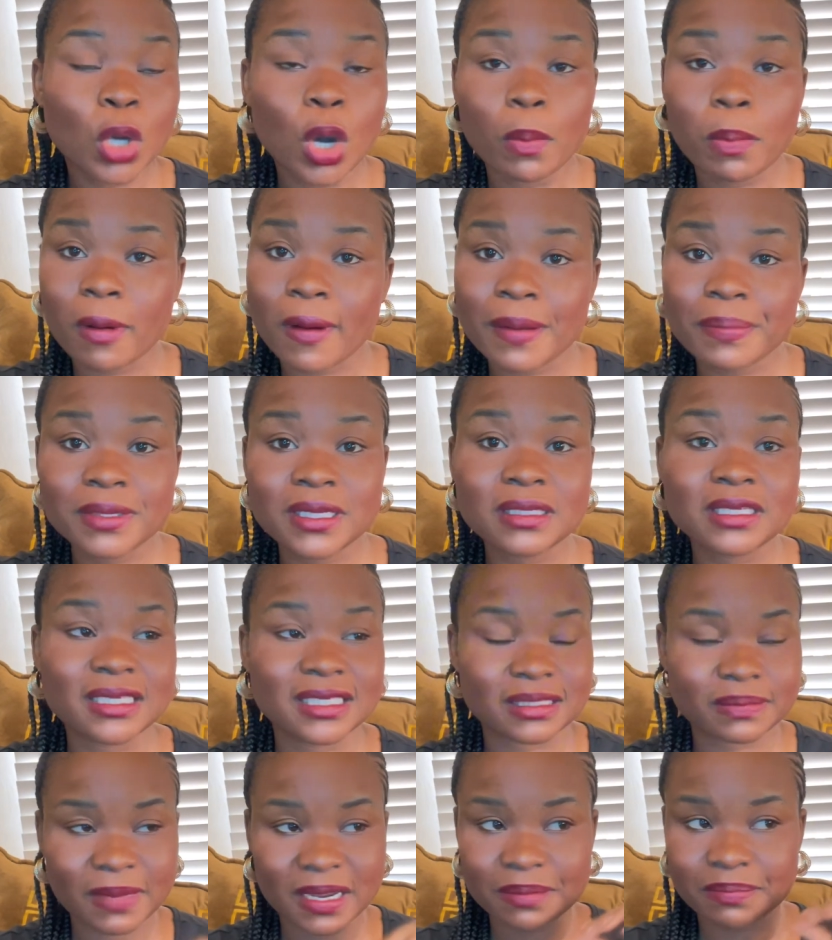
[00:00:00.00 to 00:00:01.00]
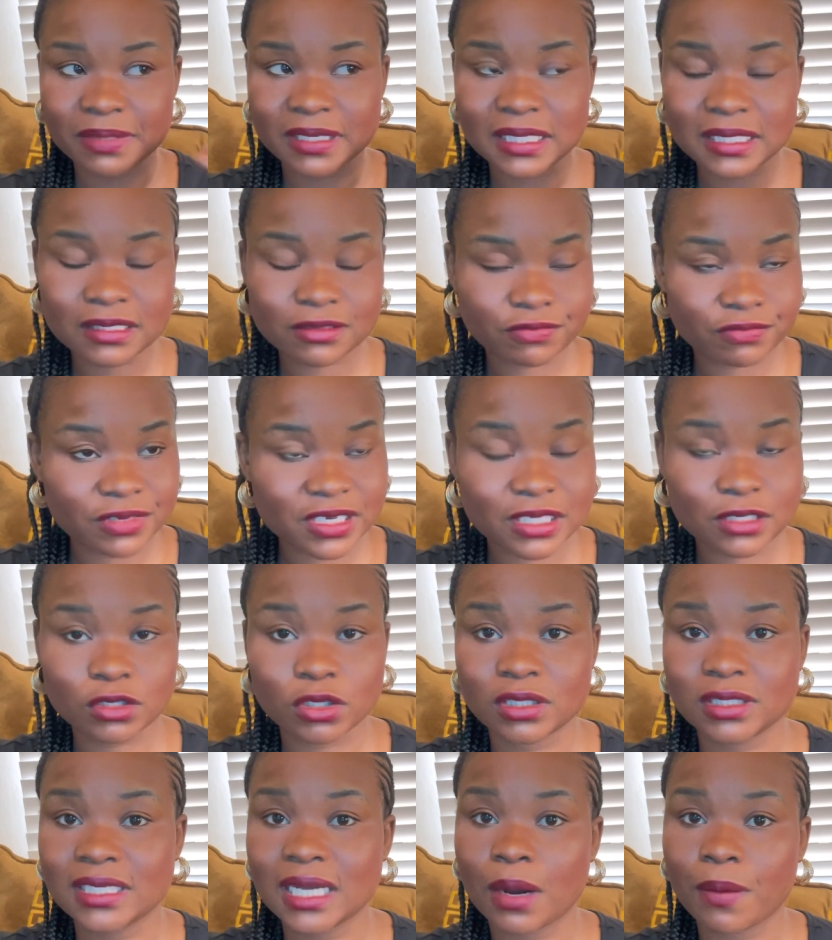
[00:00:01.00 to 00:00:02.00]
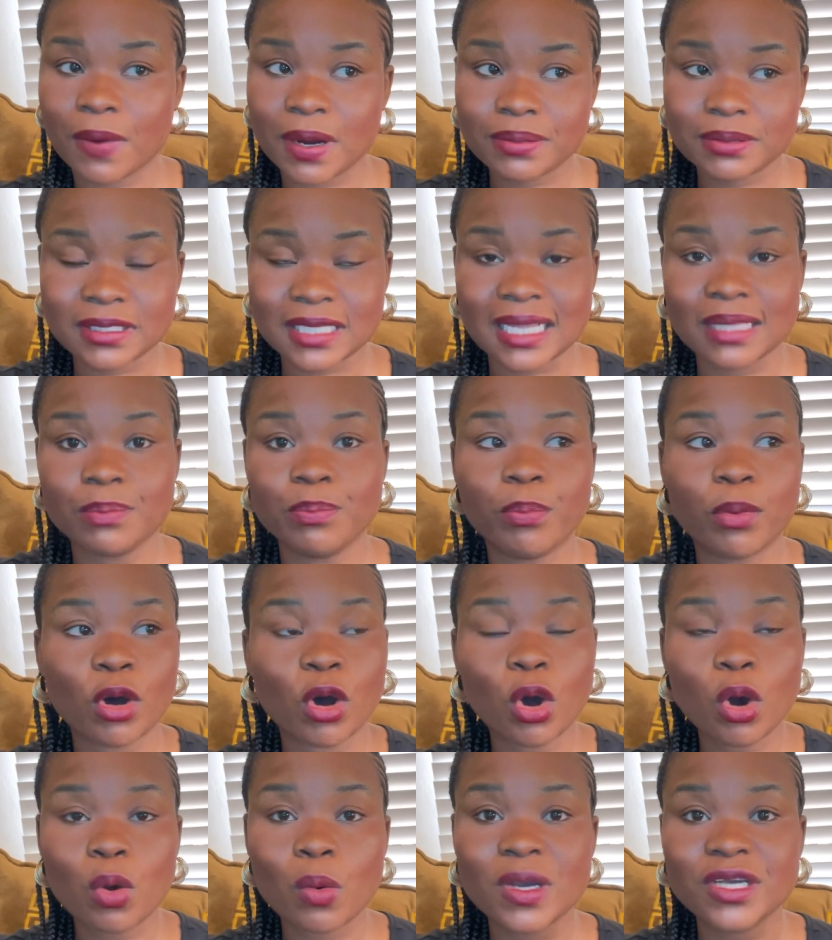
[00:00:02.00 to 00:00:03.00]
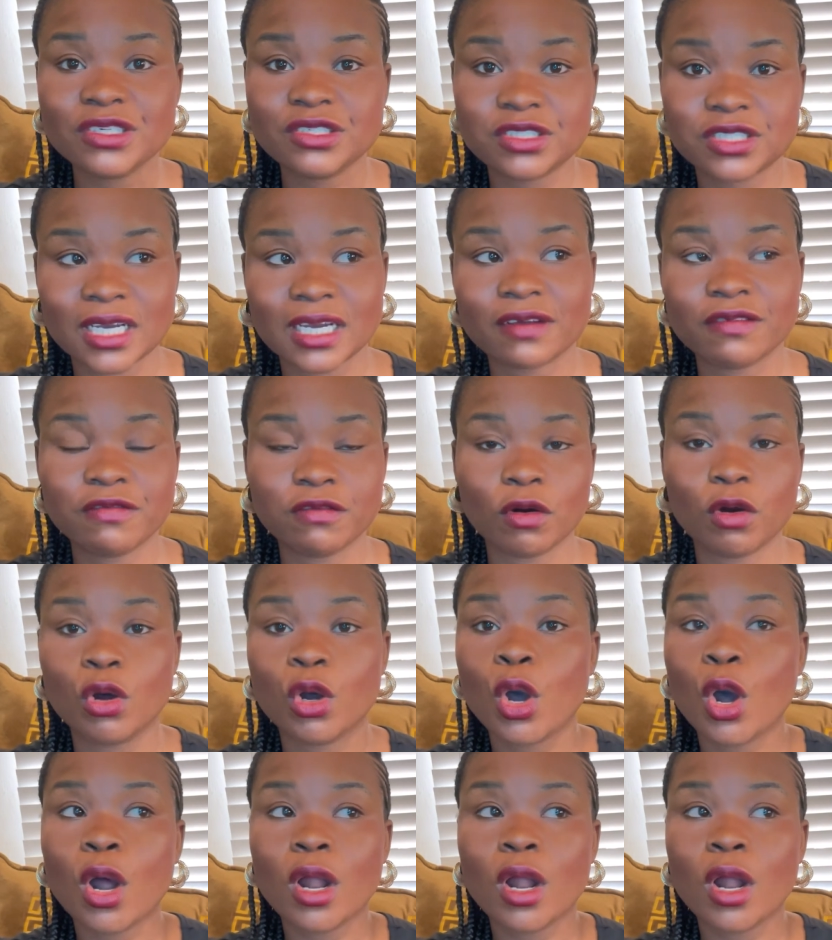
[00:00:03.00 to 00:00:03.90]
Probably it might be written on their website, but always check for